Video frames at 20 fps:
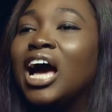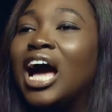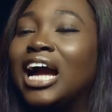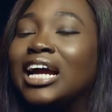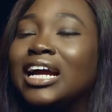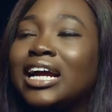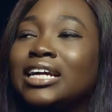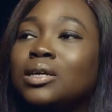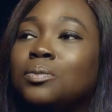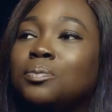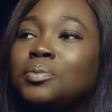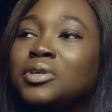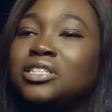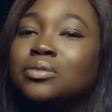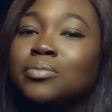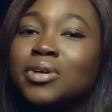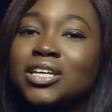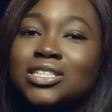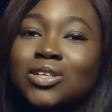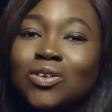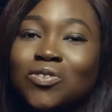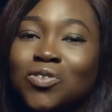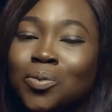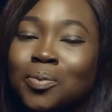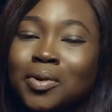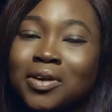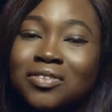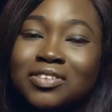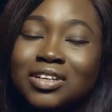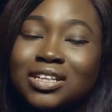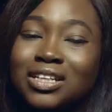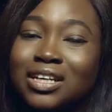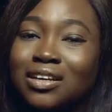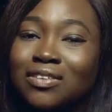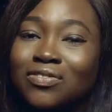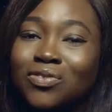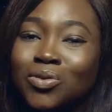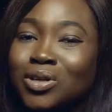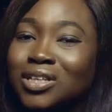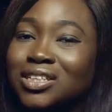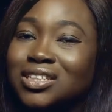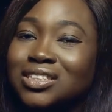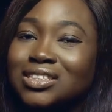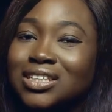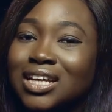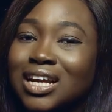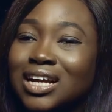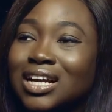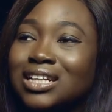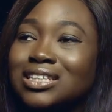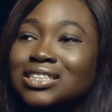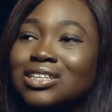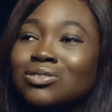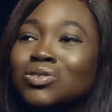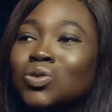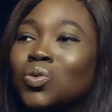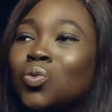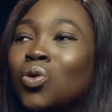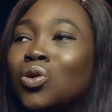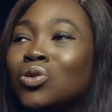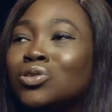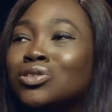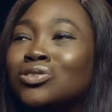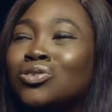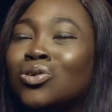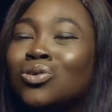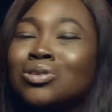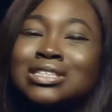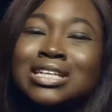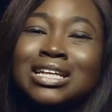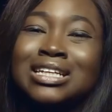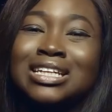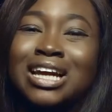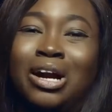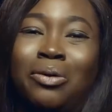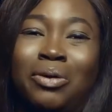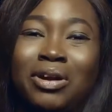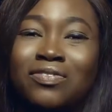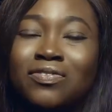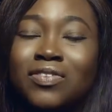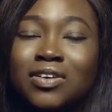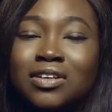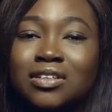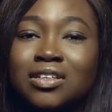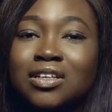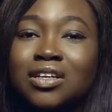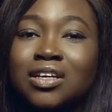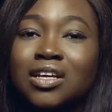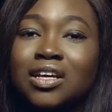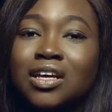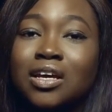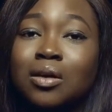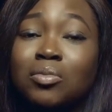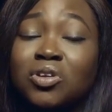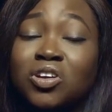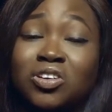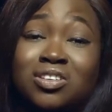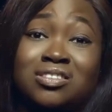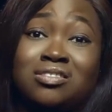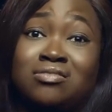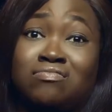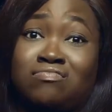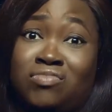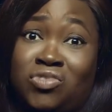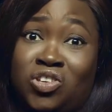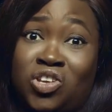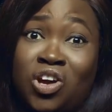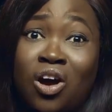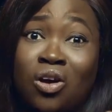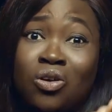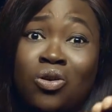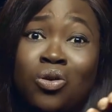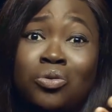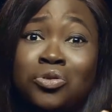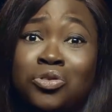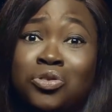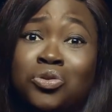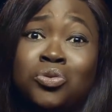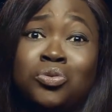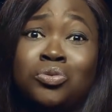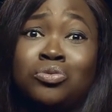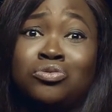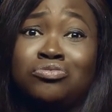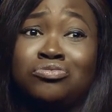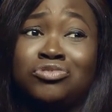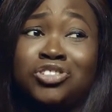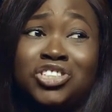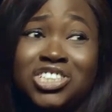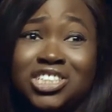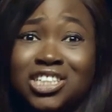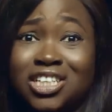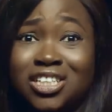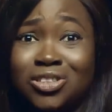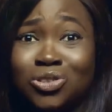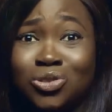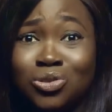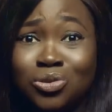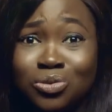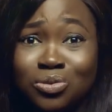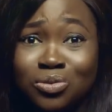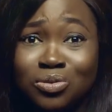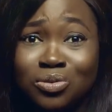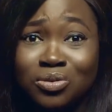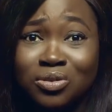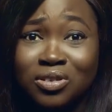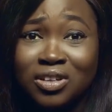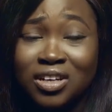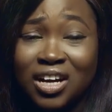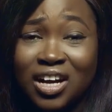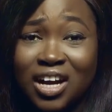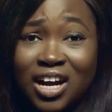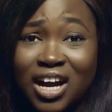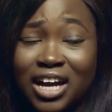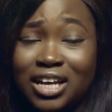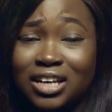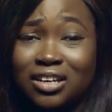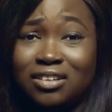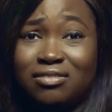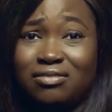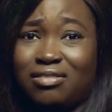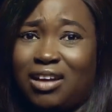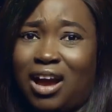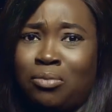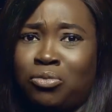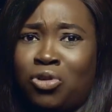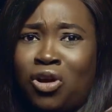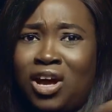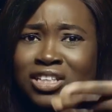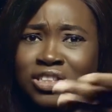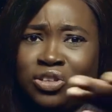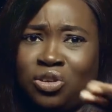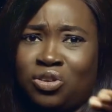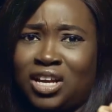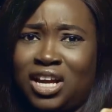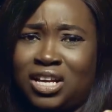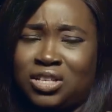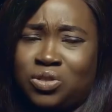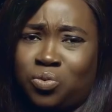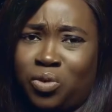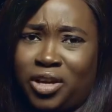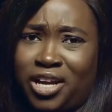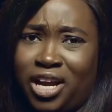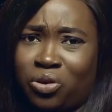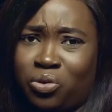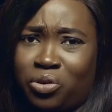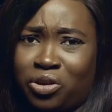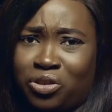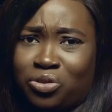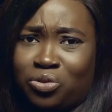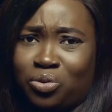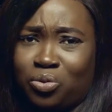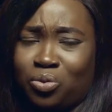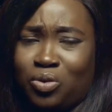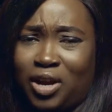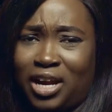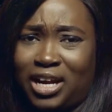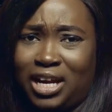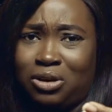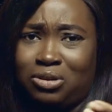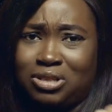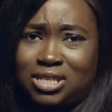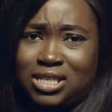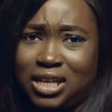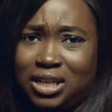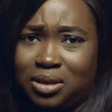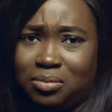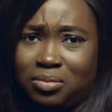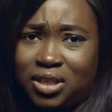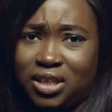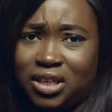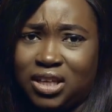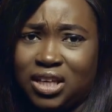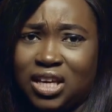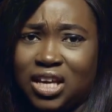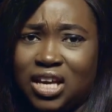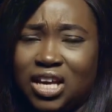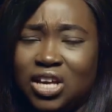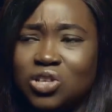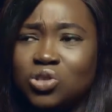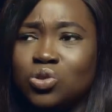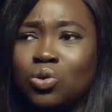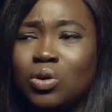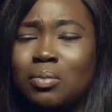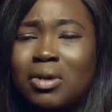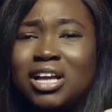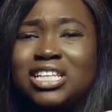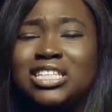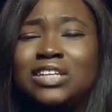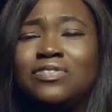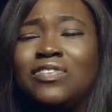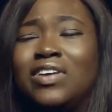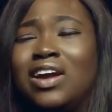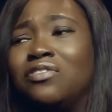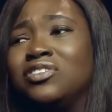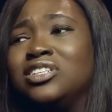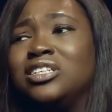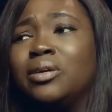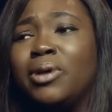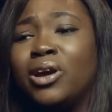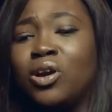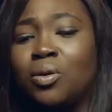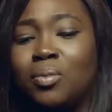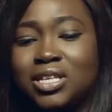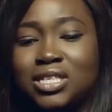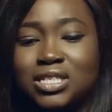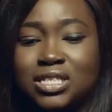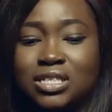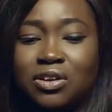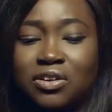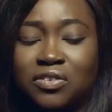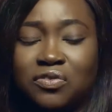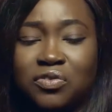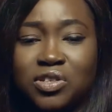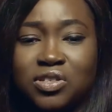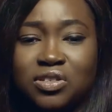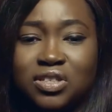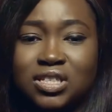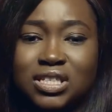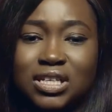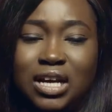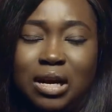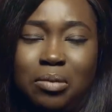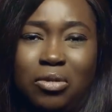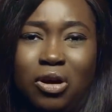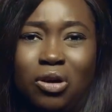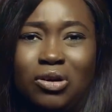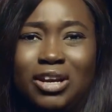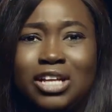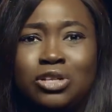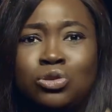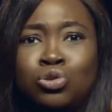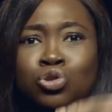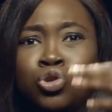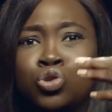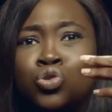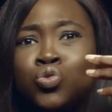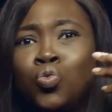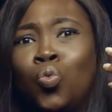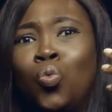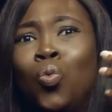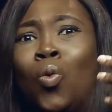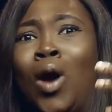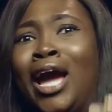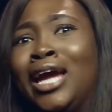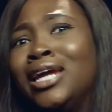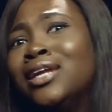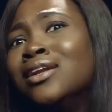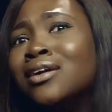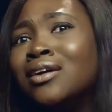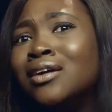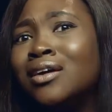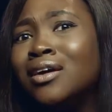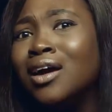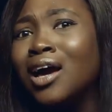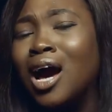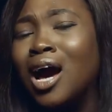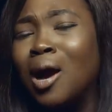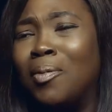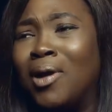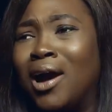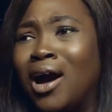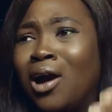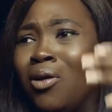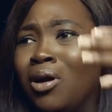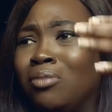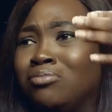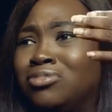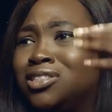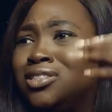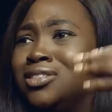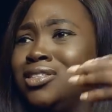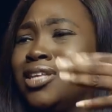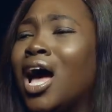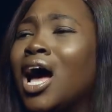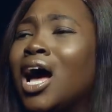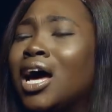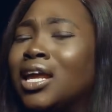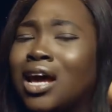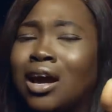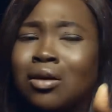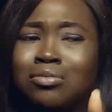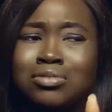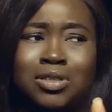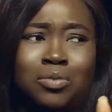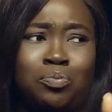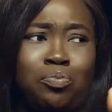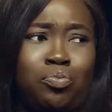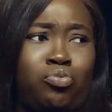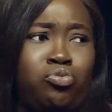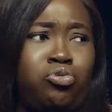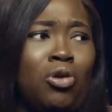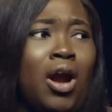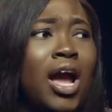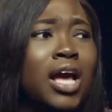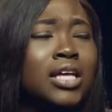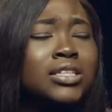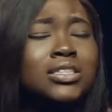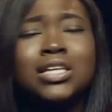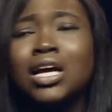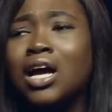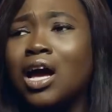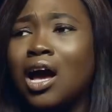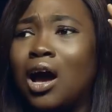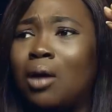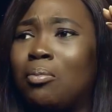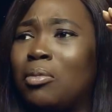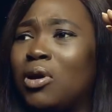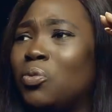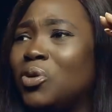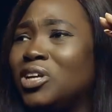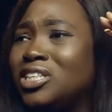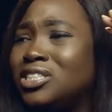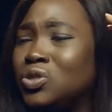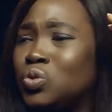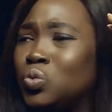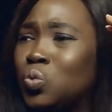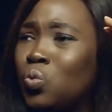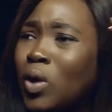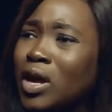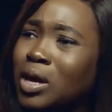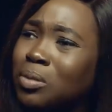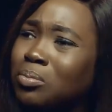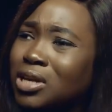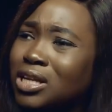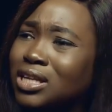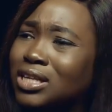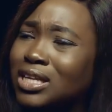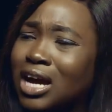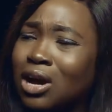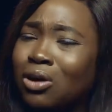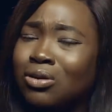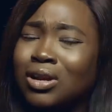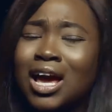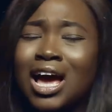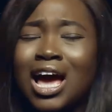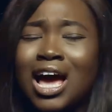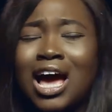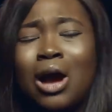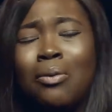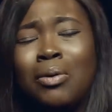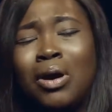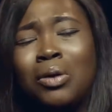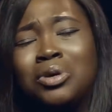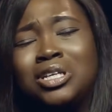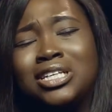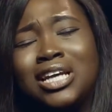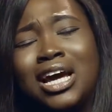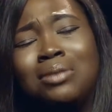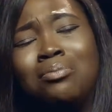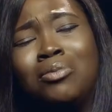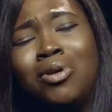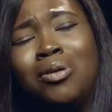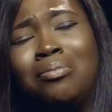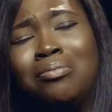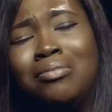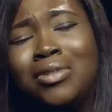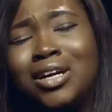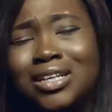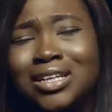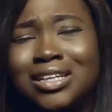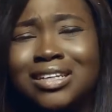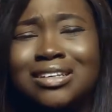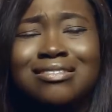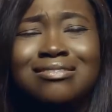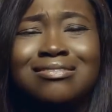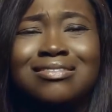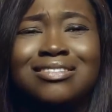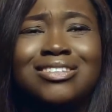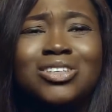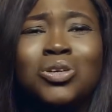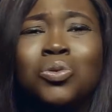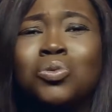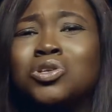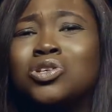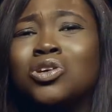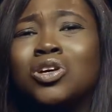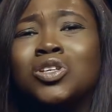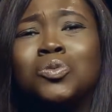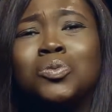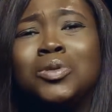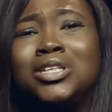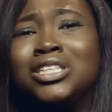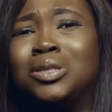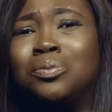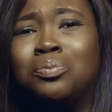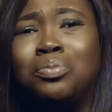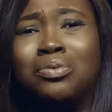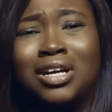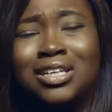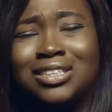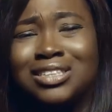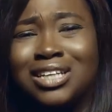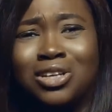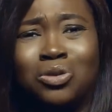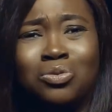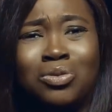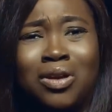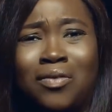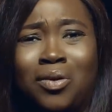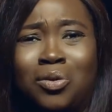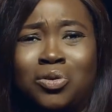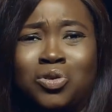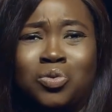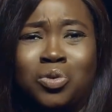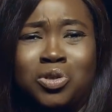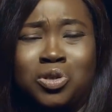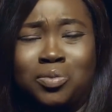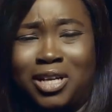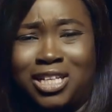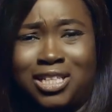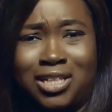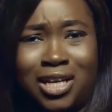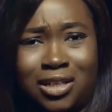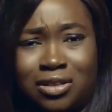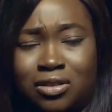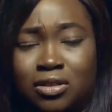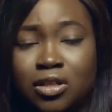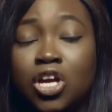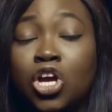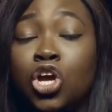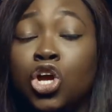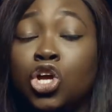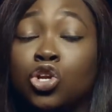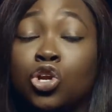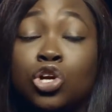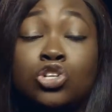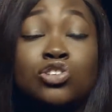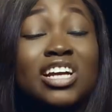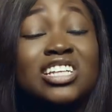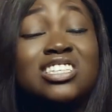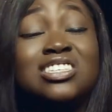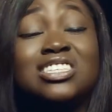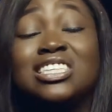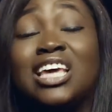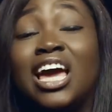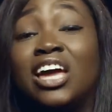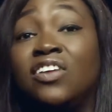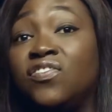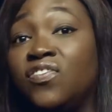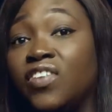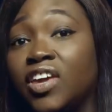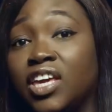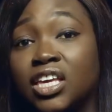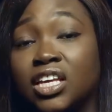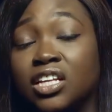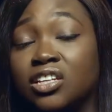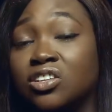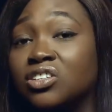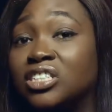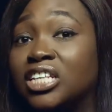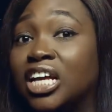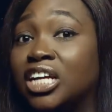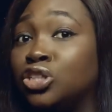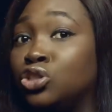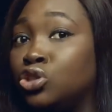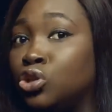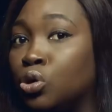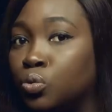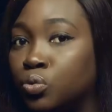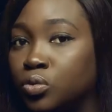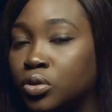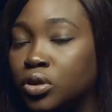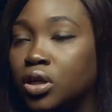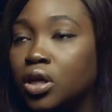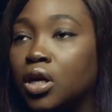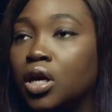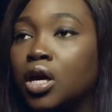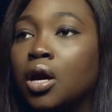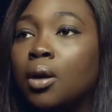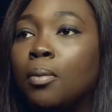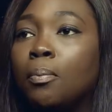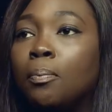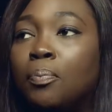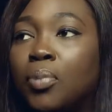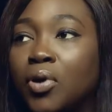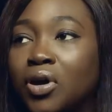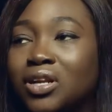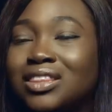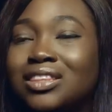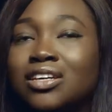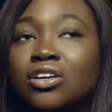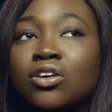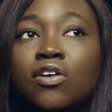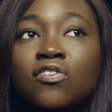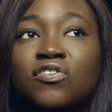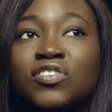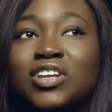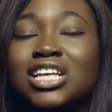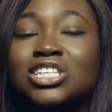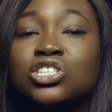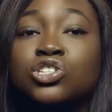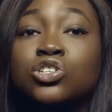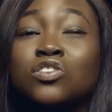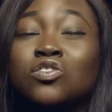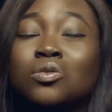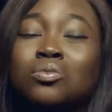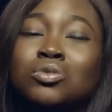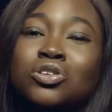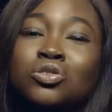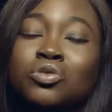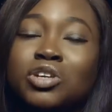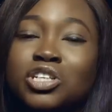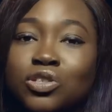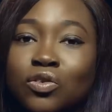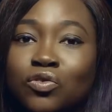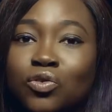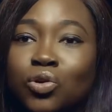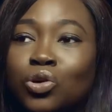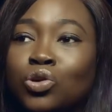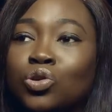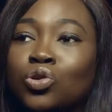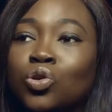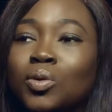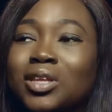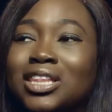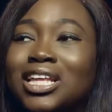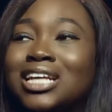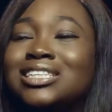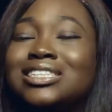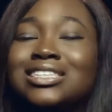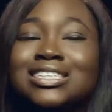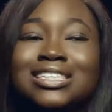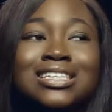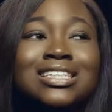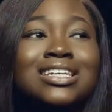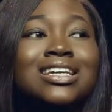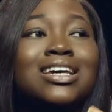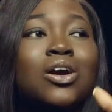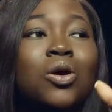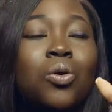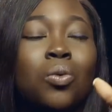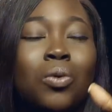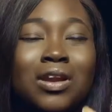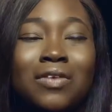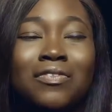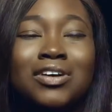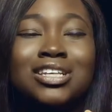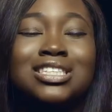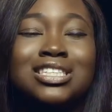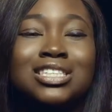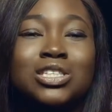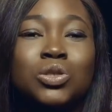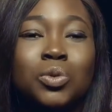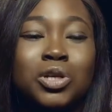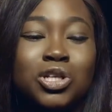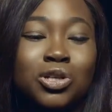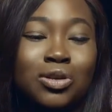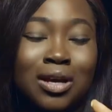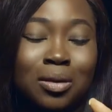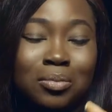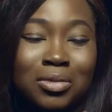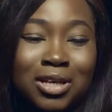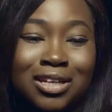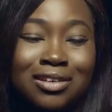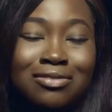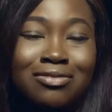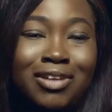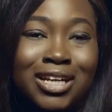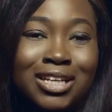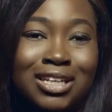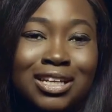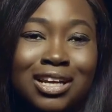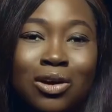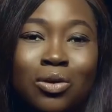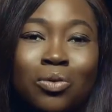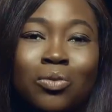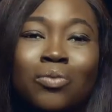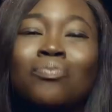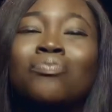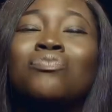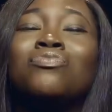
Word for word: I can't keep beating myself up every day for it. And I can't tell the world constantly how I feel. Because y'all going through shit too. And I'm not asking you guys what you're going through. And you're not telling me. So imagine if every time I come and sit down in front of this camera, all I do is just whine about how I'm sad, how I'm depressed, how my weight is weighing me down, how I wish I had more money, you will just be depressed and you never want to watch my channel. Not trying to say I fake it because I don't, but the confidence is just from the grace of God, knowing that, see, whatever situation I'm in right now,